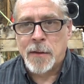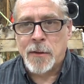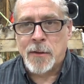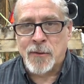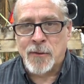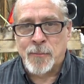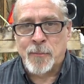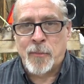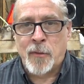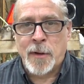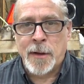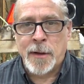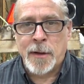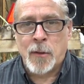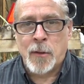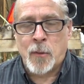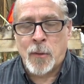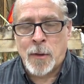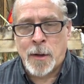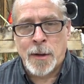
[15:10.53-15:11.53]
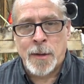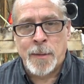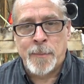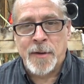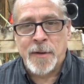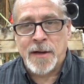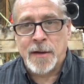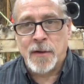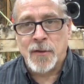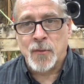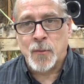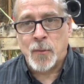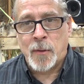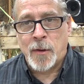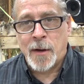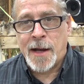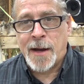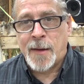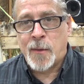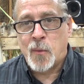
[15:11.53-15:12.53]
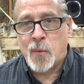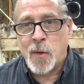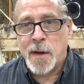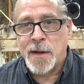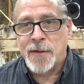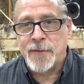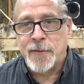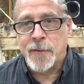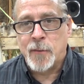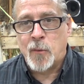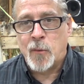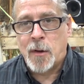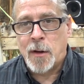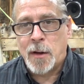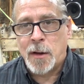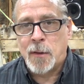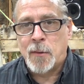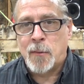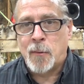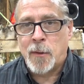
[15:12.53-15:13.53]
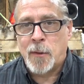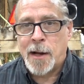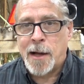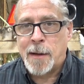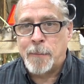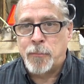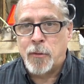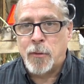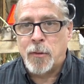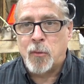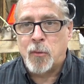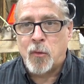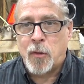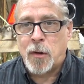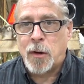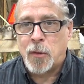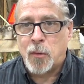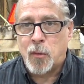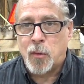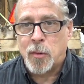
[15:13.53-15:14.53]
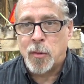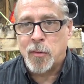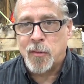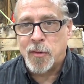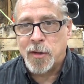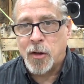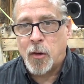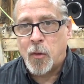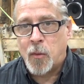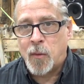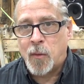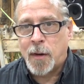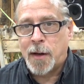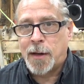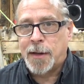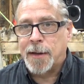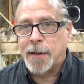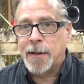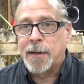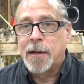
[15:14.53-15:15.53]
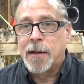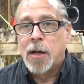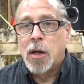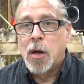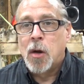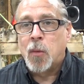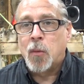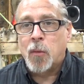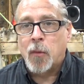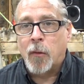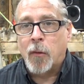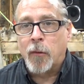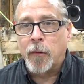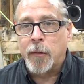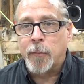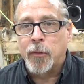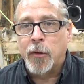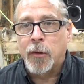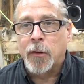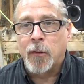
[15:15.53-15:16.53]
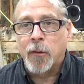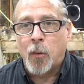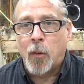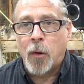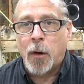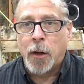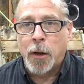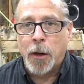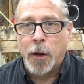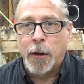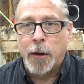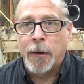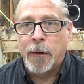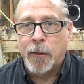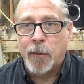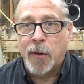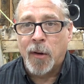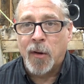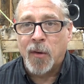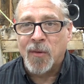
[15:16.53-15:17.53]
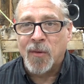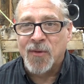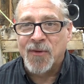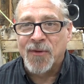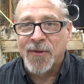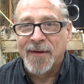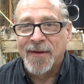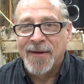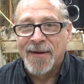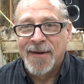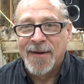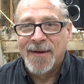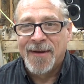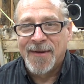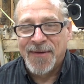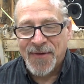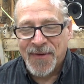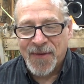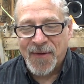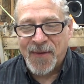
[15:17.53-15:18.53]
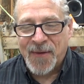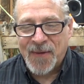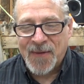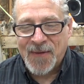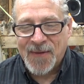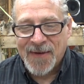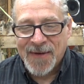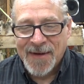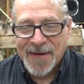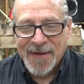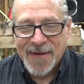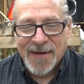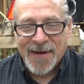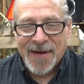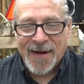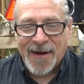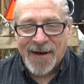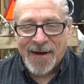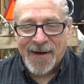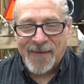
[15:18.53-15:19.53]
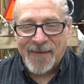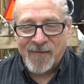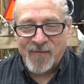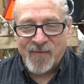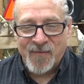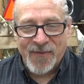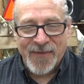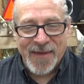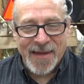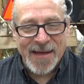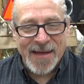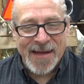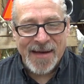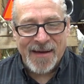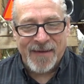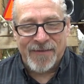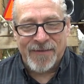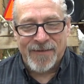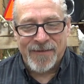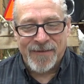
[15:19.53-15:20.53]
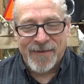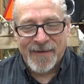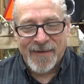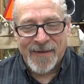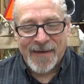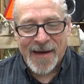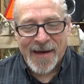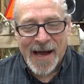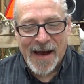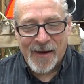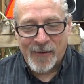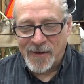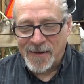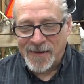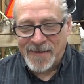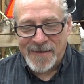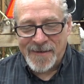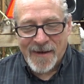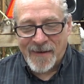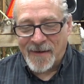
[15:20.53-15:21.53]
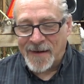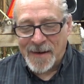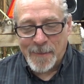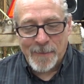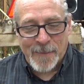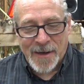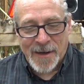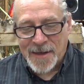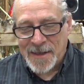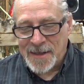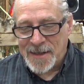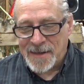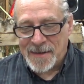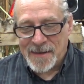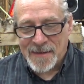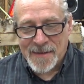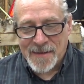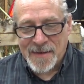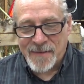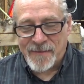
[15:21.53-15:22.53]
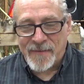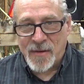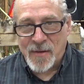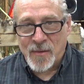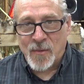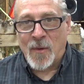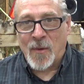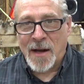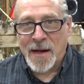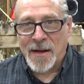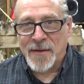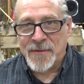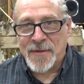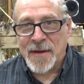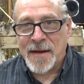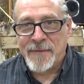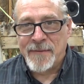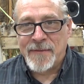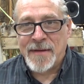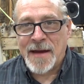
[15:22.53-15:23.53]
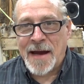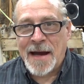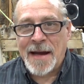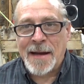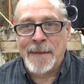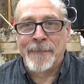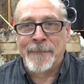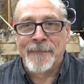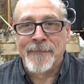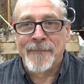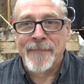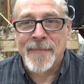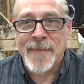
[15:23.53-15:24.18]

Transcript: There's plenty of water because we're not wasting water. We're not putting water where we don't want it. We're only putting water in the rows. So um, if I would tell anybody, if you want to save time,